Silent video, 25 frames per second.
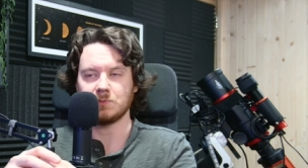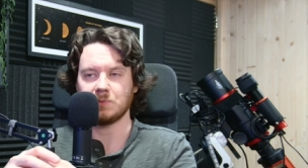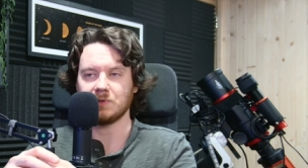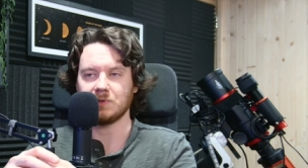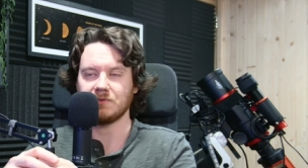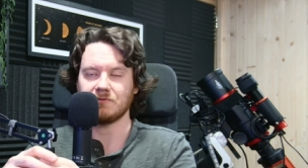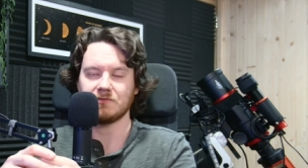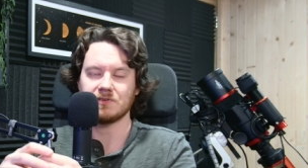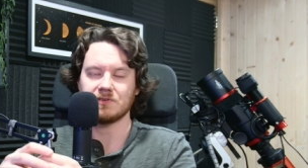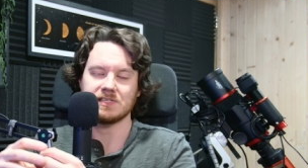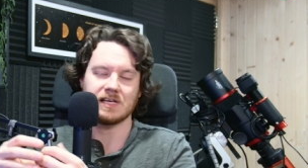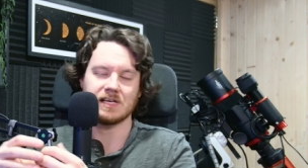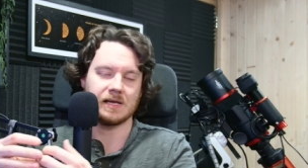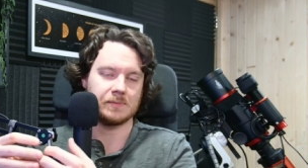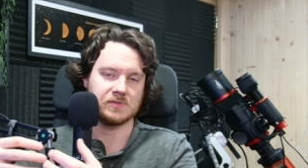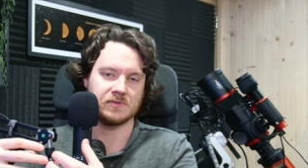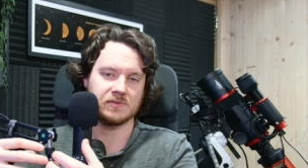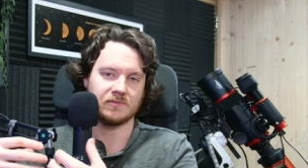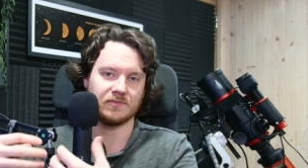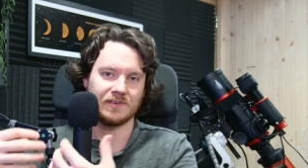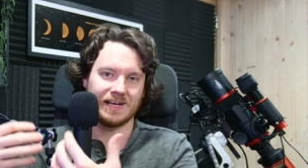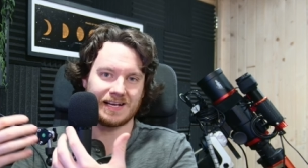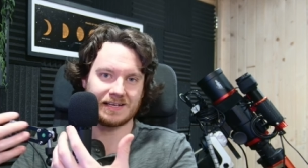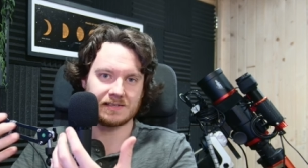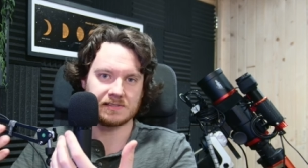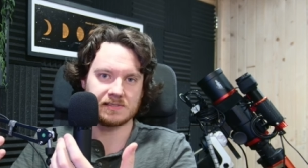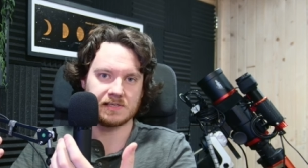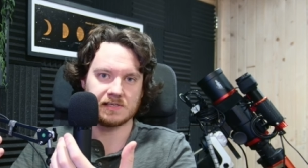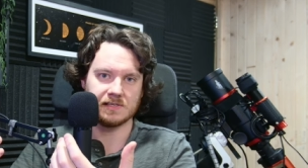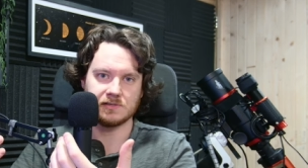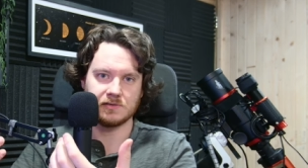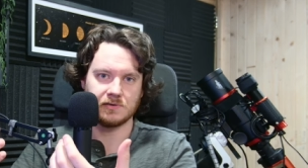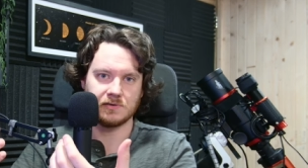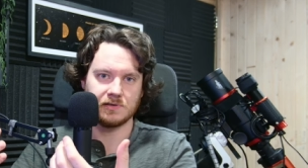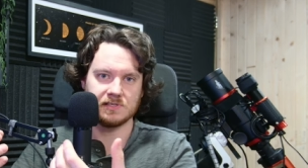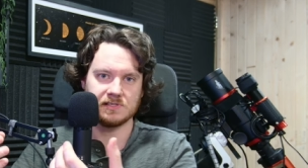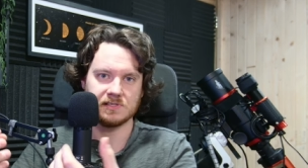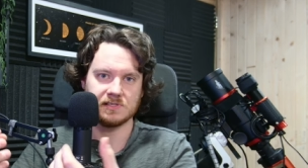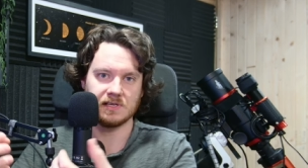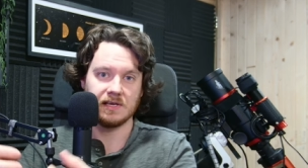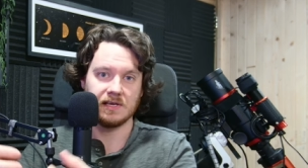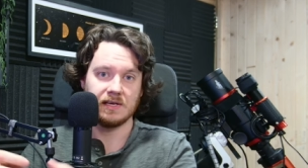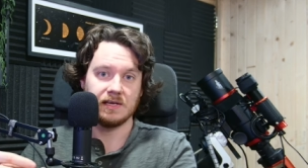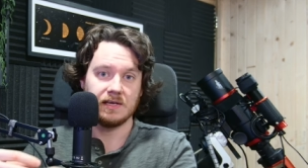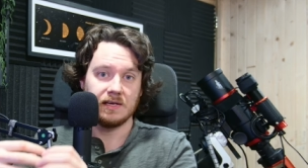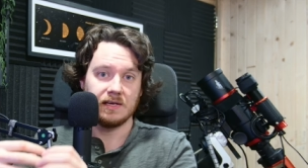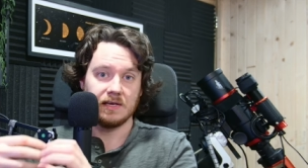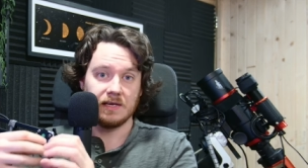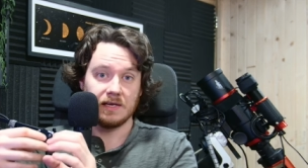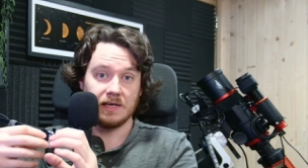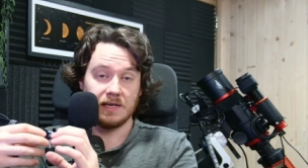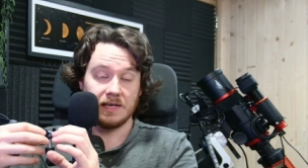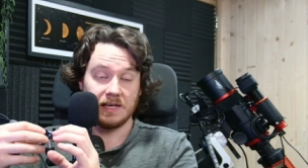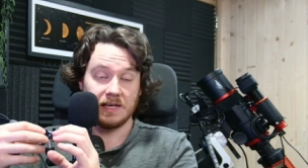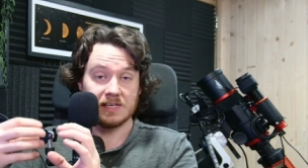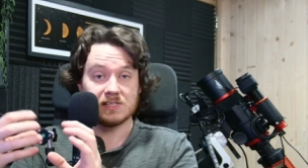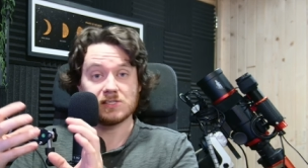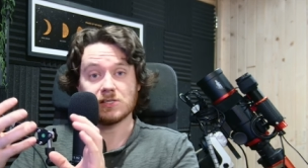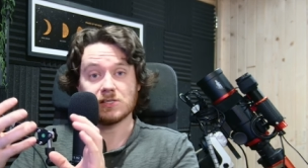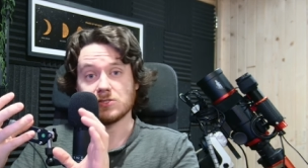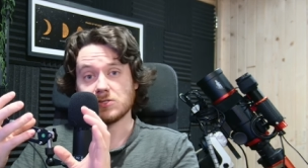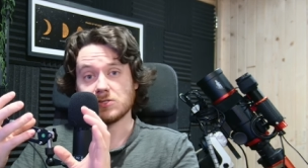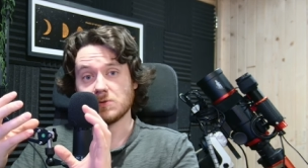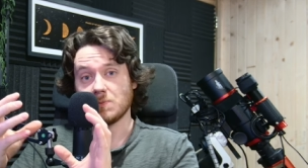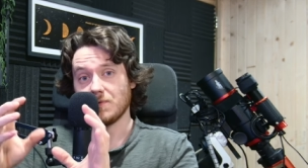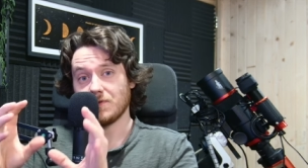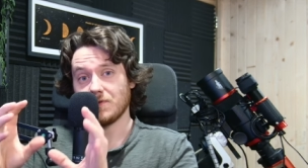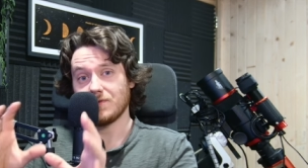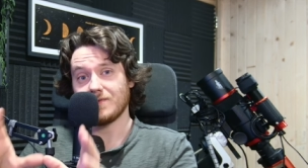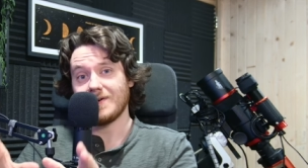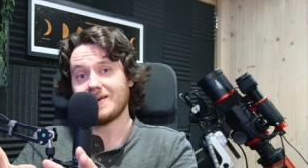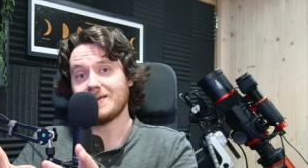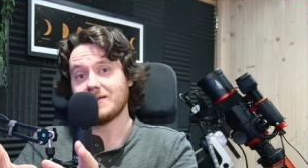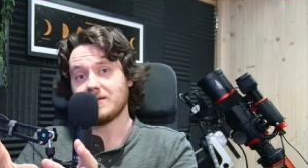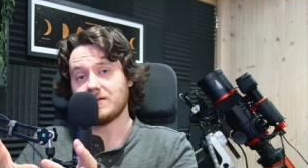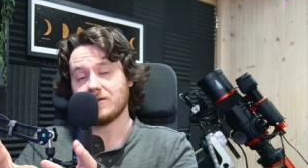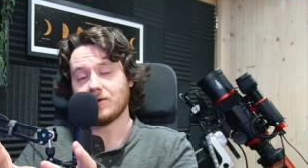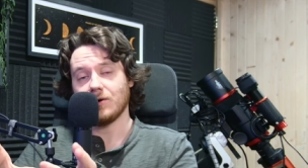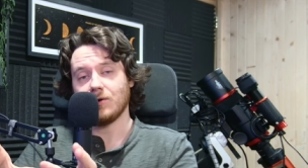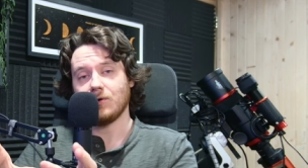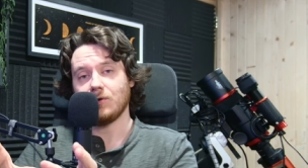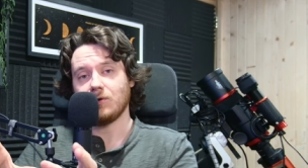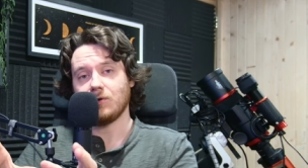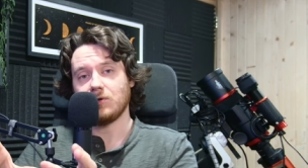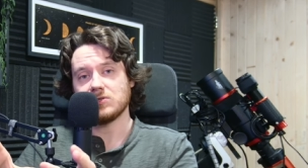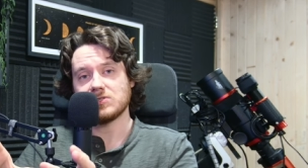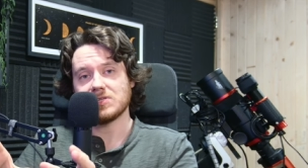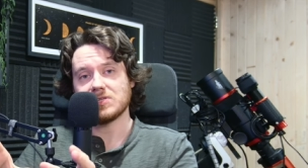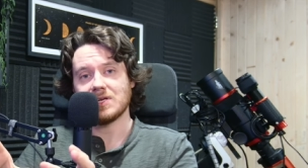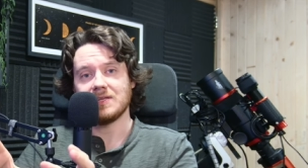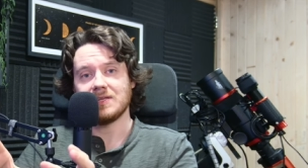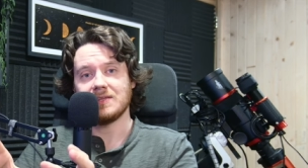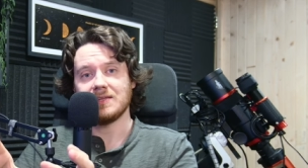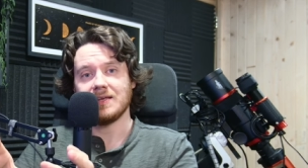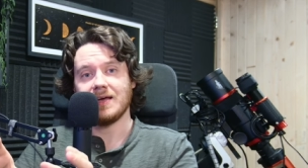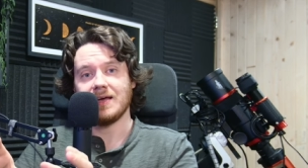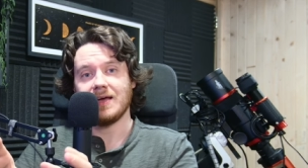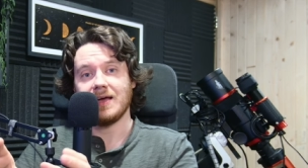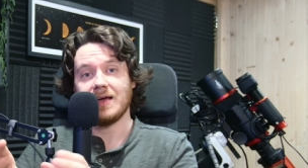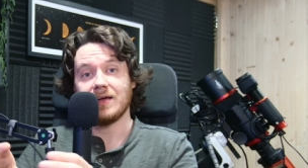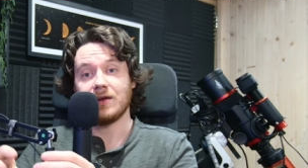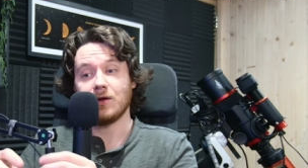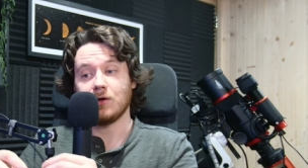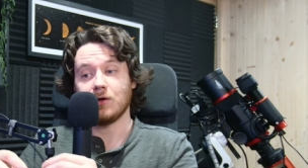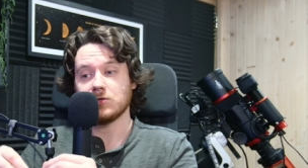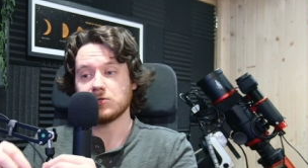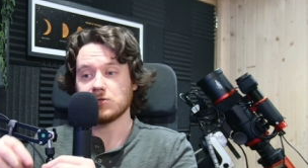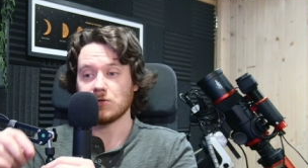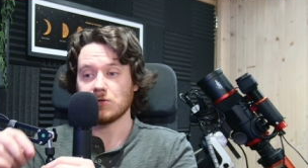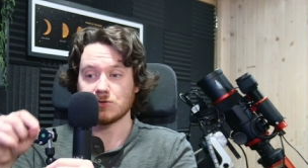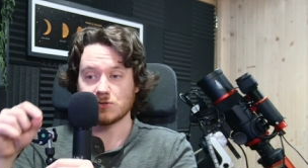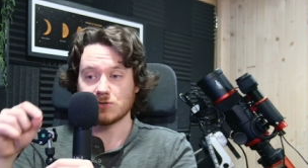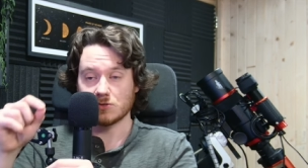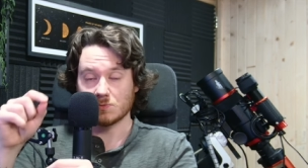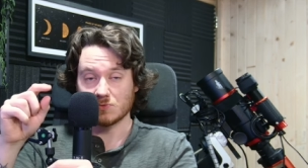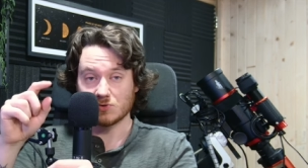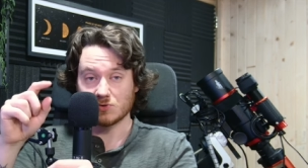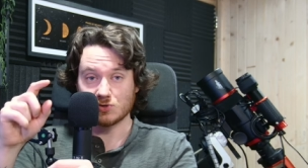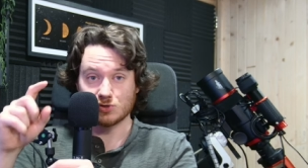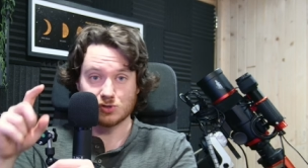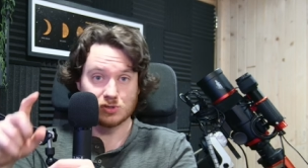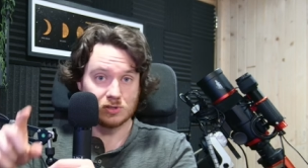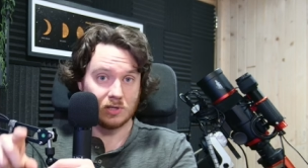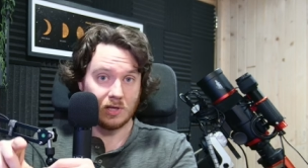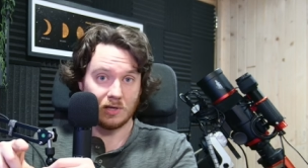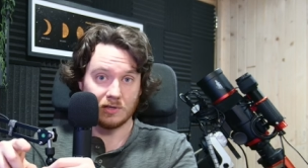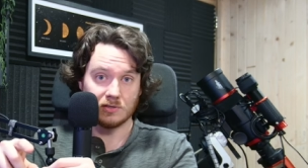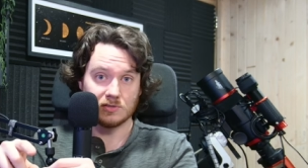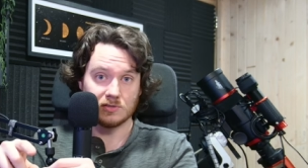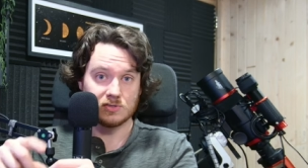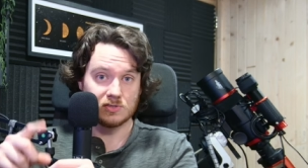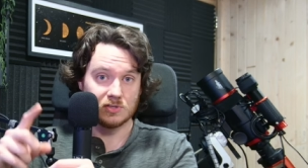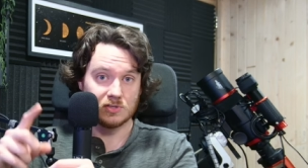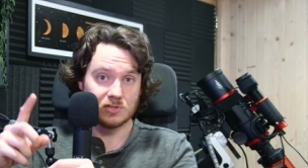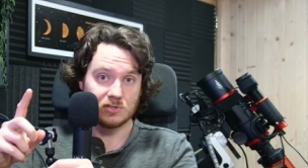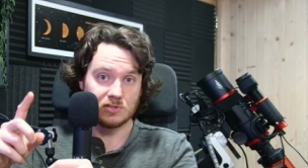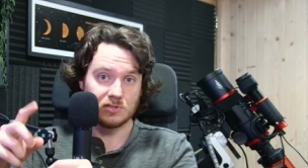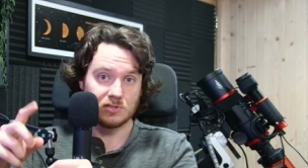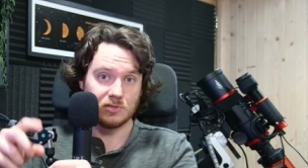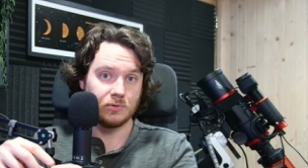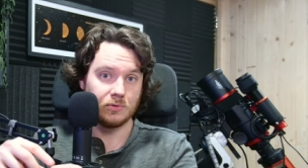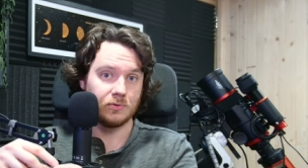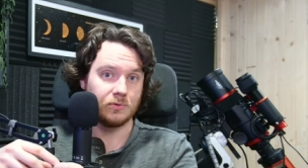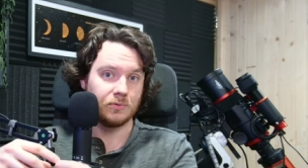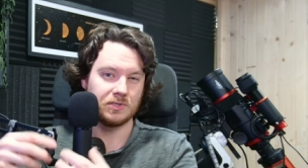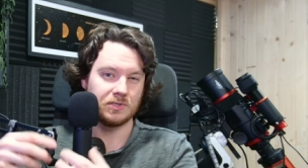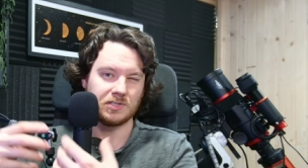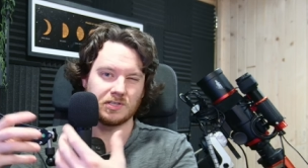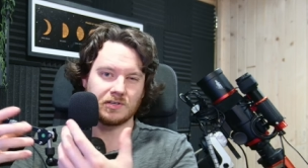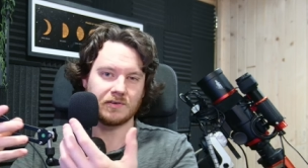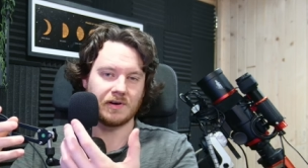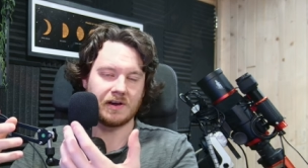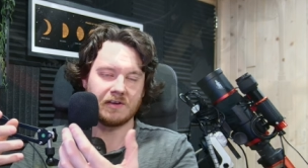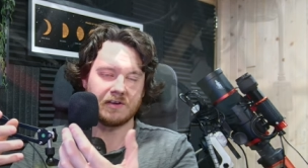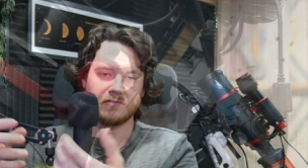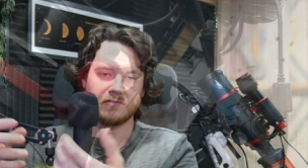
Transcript: different types of accessories. It's got some threaded holes in there and also some slots too, which are great for